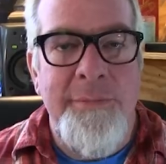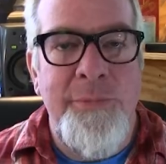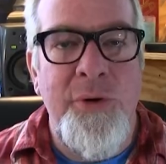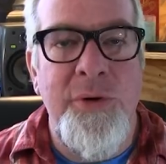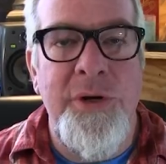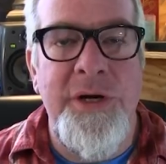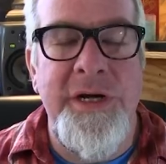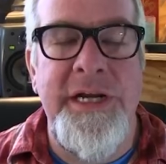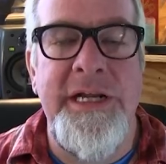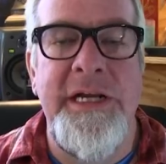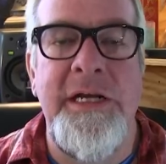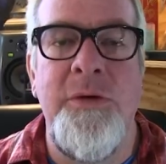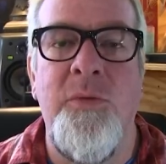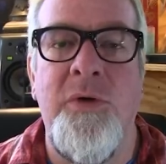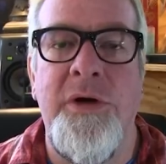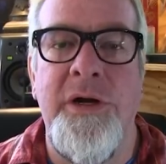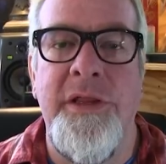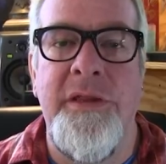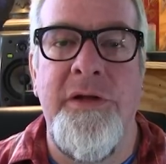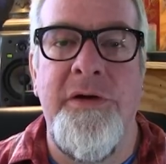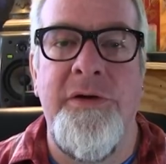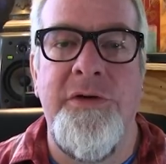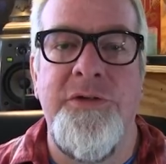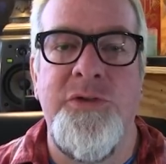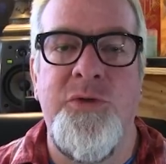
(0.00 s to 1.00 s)
put it in one
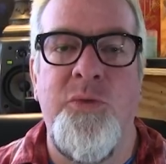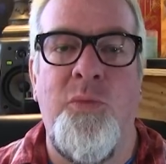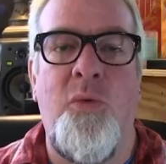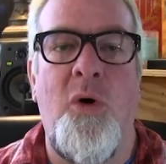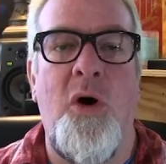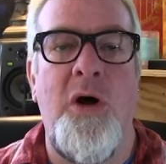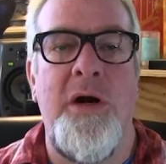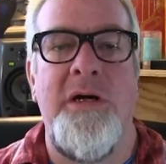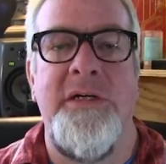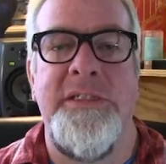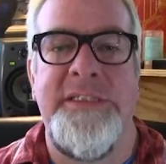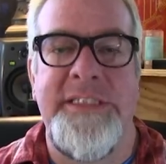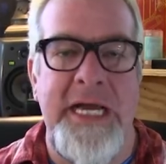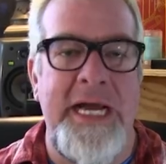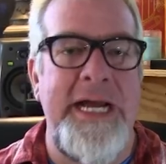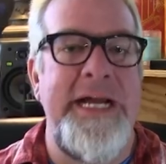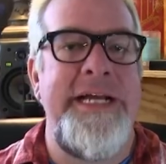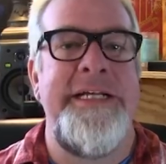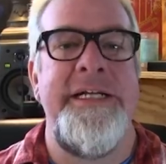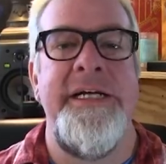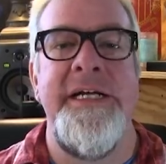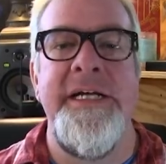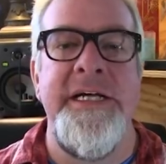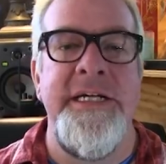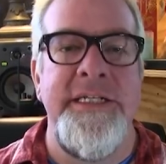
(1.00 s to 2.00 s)
of those
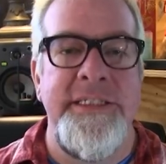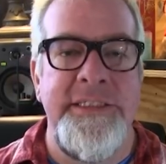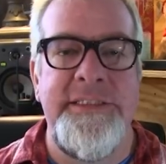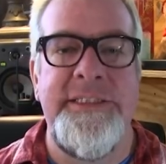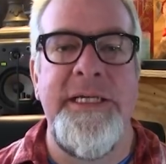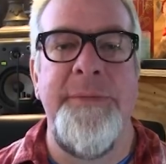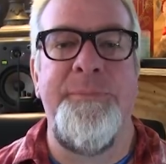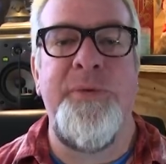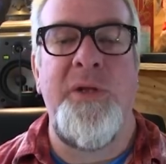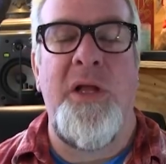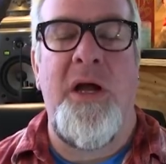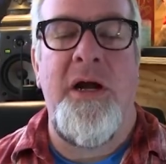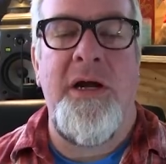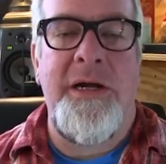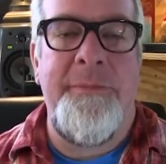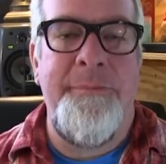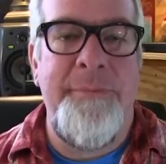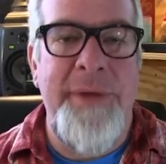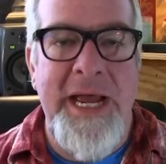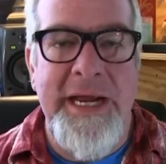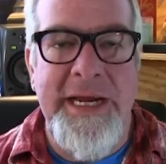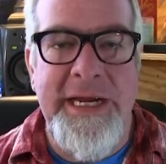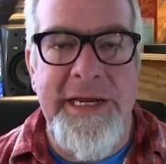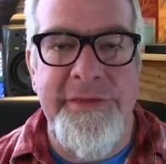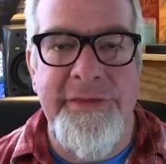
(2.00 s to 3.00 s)
watertight Ziploc
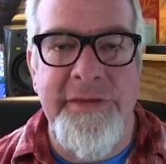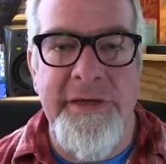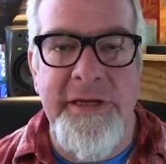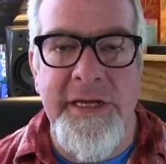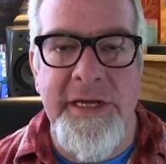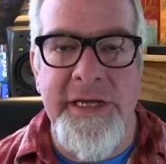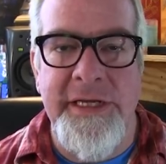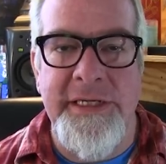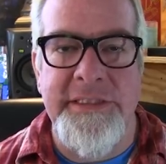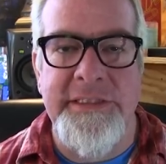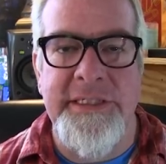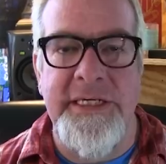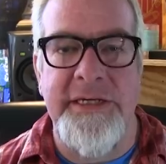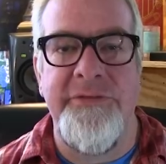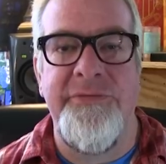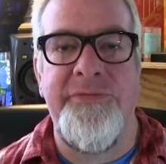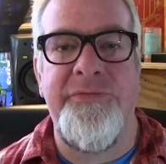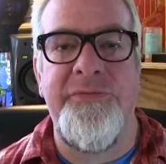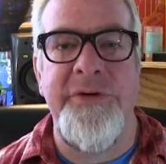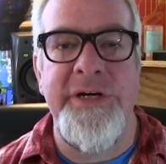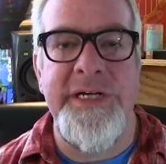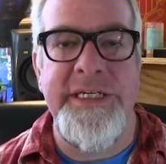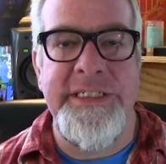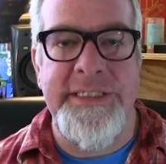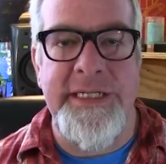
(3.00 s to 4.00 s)
baggy things and
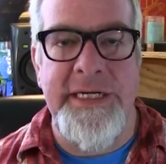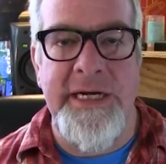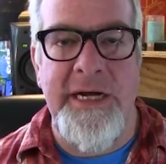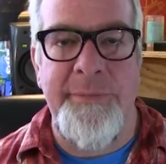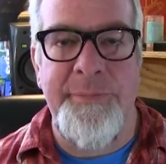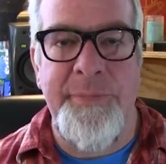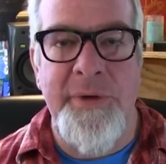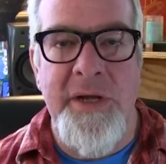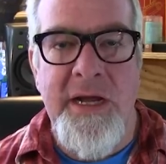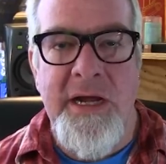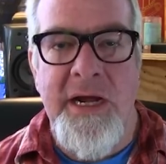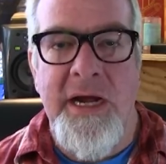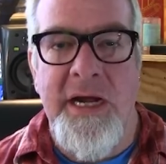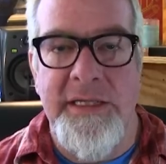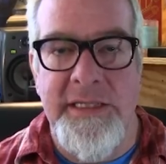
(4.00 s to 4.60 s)
freeze it up,